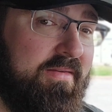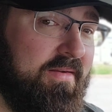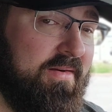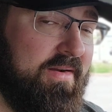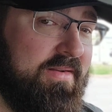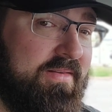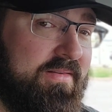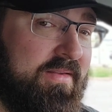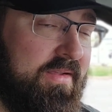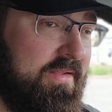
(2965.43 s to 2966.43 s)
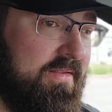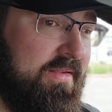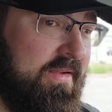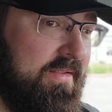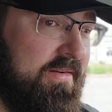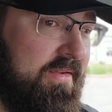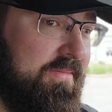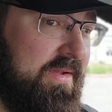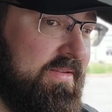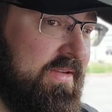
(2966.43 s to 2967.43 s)
All right, like like
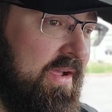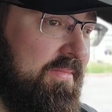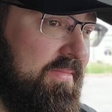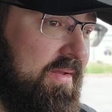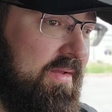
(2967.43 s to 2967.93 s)
literally because I am,